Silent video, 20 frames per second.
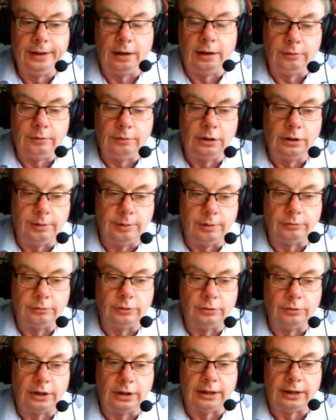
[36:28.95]
we need to be
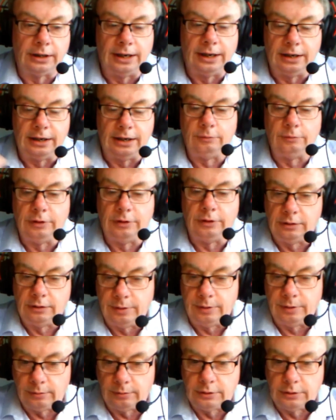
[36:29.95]
able to do that, and then we need
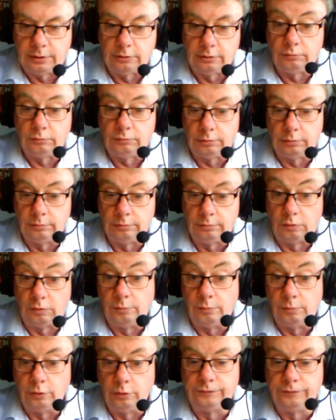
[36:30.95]
to be able to
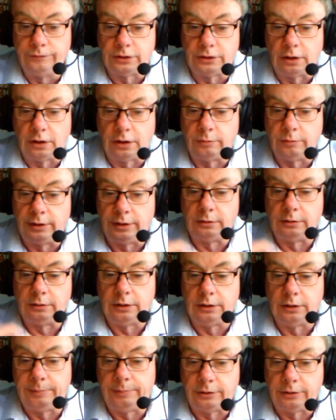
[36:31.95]
remove stock
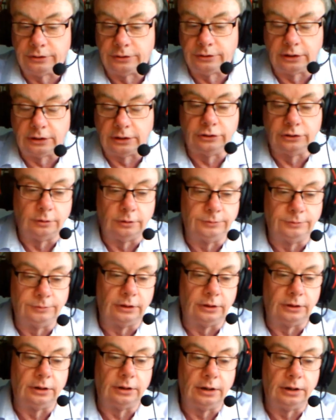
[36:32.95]
when the person actually
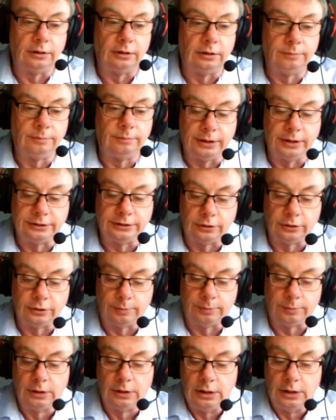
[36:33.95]
comes in and picks
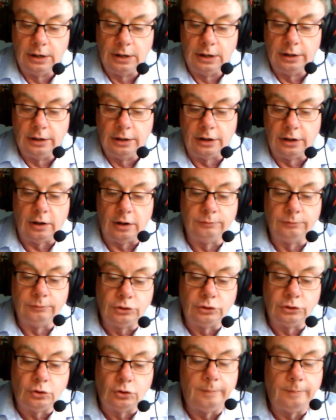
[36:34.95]
it up. Now,
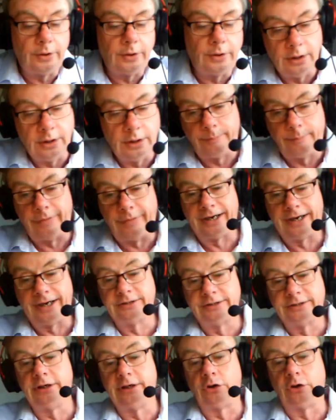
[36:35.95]
I'm just going to put in
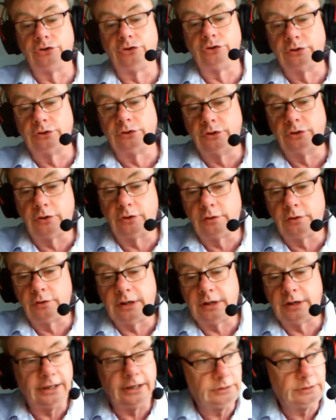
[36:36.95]
brackets here because there's
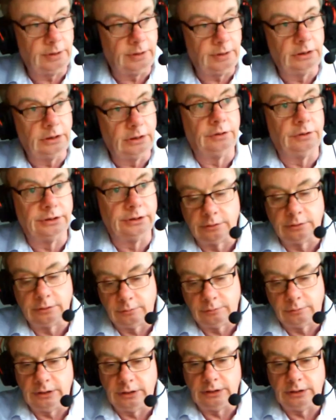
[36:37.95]
another aspect of this
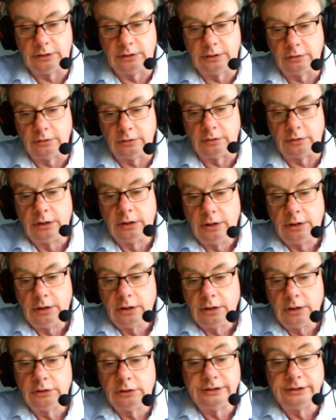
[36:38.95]
that we need to
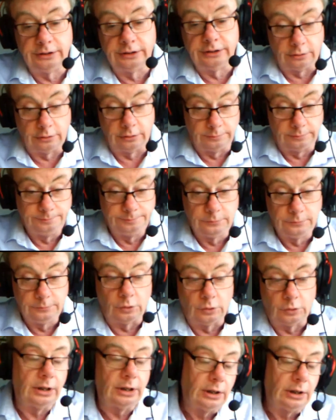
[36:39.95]
consider,
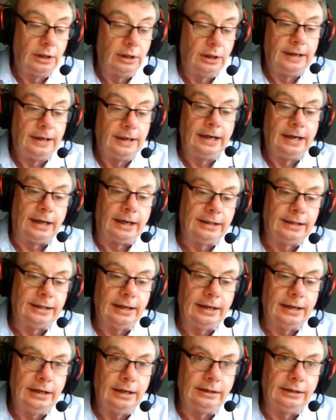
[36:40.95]
okay? And
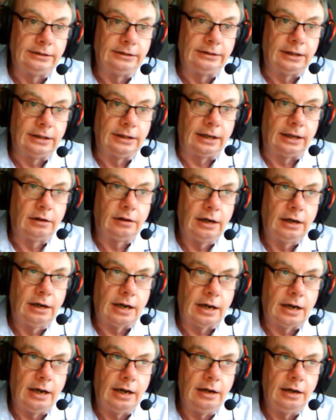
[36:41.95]
that is that
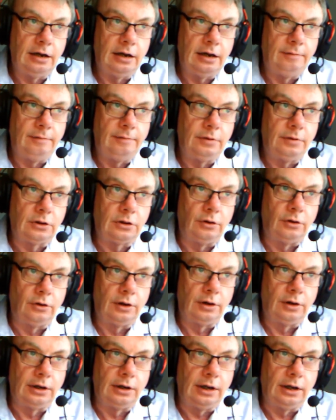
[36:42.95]
I am
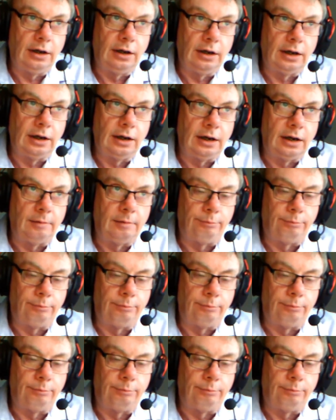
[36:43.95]
currently